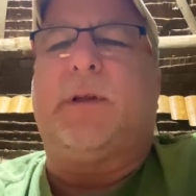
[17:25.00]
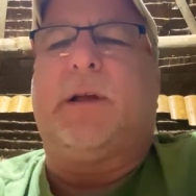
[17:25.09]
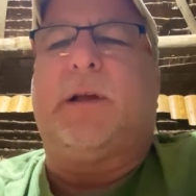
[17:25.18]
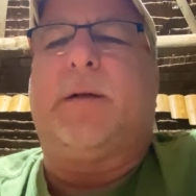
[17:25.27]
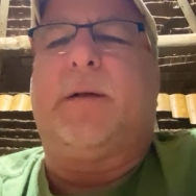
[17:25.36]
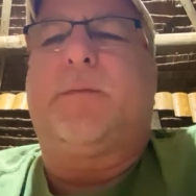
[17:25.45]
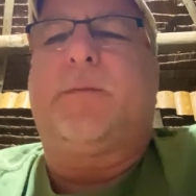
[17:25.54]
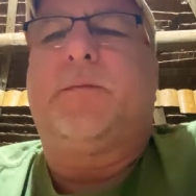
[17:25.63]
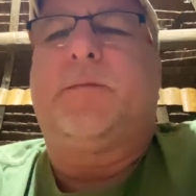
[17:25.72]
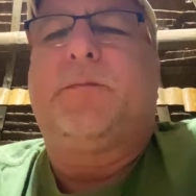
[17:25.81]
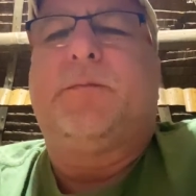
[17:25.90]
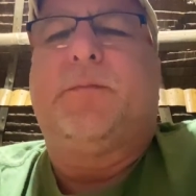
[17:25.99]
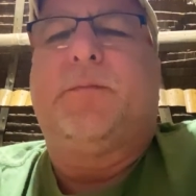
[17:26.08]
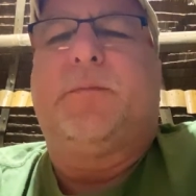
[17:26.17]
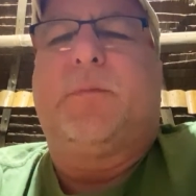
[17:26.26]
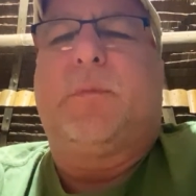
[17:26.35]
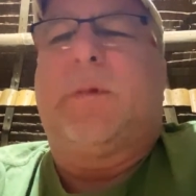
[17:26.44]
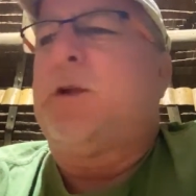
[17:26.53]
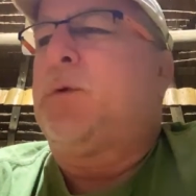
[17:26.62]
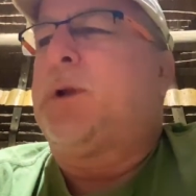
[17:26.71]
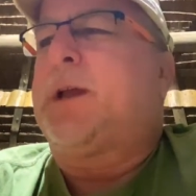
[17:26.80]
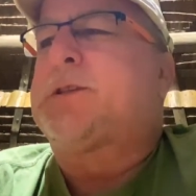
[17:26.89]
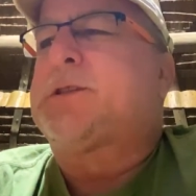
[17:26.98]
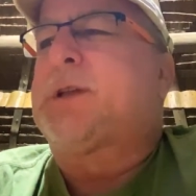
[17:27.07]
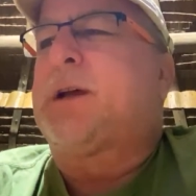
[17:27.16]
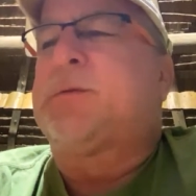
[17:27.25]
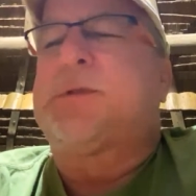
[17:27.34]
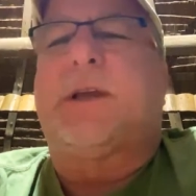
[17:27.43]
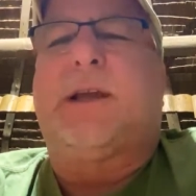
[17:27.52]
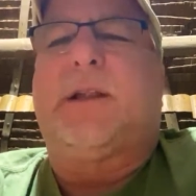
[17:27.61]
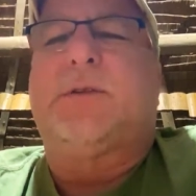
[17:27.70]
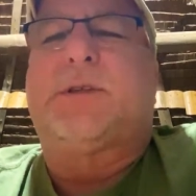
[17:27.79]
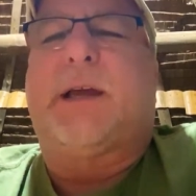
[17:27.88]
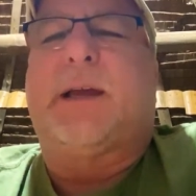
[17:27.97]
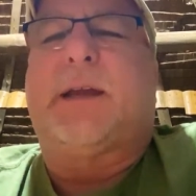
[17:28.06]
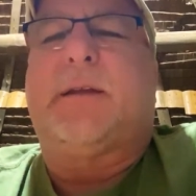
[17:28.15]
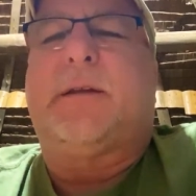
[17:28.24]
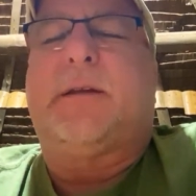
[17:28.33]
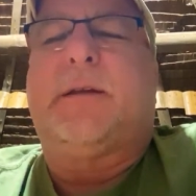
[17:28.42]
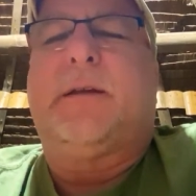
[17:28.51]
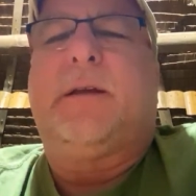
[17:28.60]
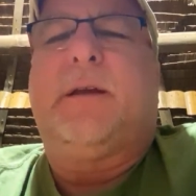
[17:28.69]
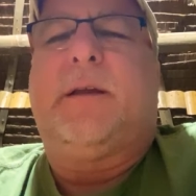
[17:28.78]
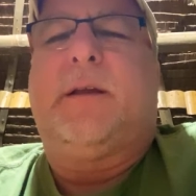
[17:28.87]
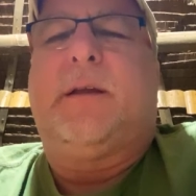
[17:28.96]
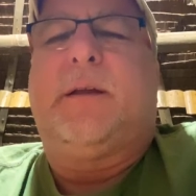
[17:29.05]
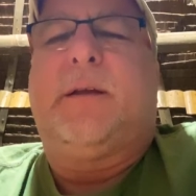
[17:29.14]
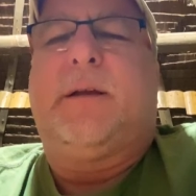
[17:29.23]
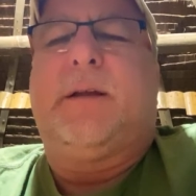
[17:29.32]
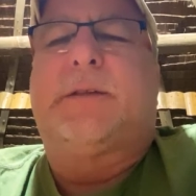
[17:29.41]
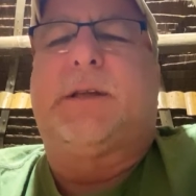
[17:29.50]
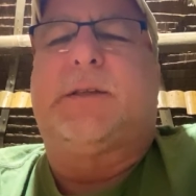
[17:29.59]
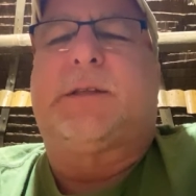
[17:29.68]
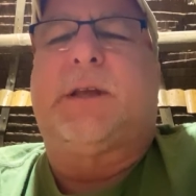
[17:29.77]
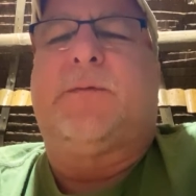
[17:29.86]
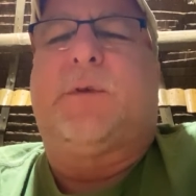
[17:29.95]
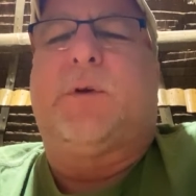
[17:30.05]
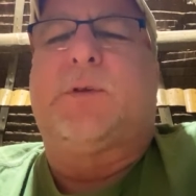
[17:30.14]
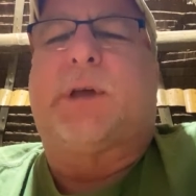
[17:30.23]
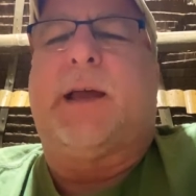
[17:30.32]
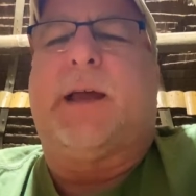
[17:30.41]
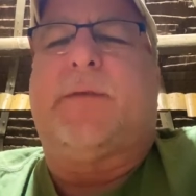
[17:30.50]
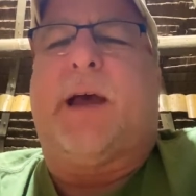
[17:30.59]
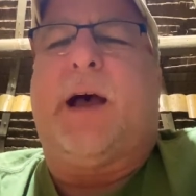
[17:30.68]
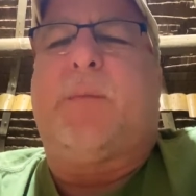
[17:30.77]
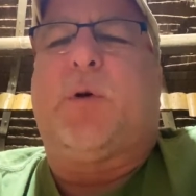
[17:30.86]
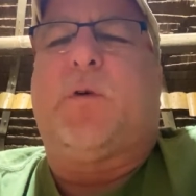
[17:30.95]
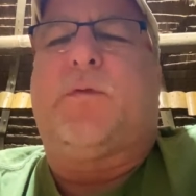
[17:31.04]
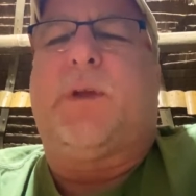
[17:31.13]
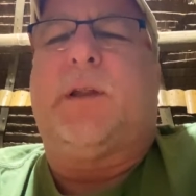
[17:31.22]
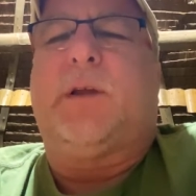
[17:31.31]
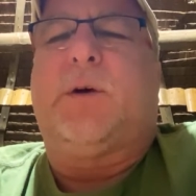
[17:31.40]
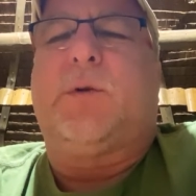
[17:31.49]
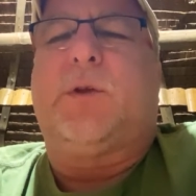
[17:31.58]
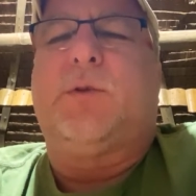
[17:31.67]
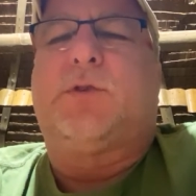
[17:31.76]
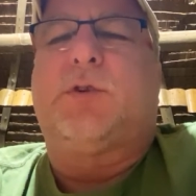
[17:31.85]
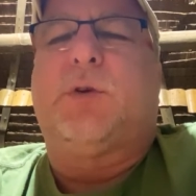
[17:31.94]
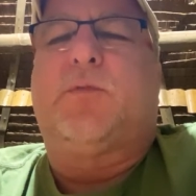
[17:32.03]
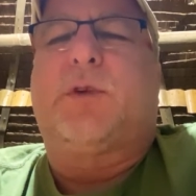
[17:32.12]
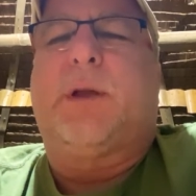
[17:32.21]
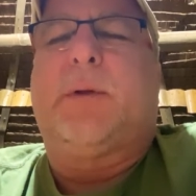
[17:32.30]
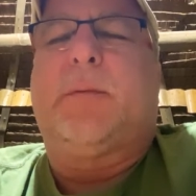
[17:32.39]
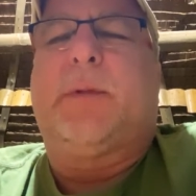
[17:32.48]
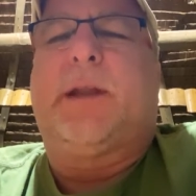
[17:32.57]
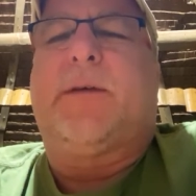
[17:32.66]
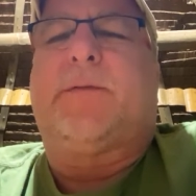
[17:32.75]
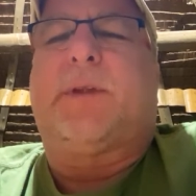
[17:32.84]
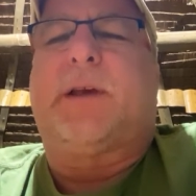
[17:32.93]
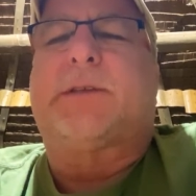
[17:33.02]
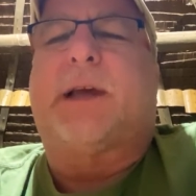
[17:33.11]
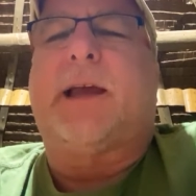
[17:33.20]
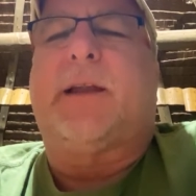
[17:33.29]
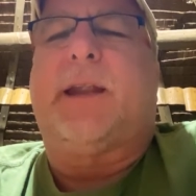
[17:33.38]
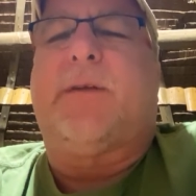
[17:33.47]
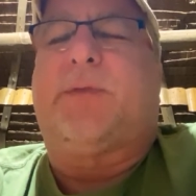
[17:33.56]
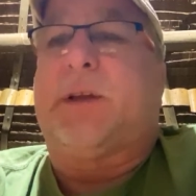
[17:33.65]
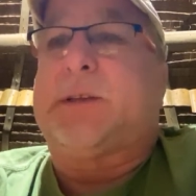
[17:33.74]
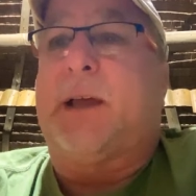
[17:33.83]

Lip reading: I didn't want to get stung. It was a yellow jacket. Let's see. Sinfuls. I have Apple, Philo, YouTube, Premium, and Netflix. I got Netflix.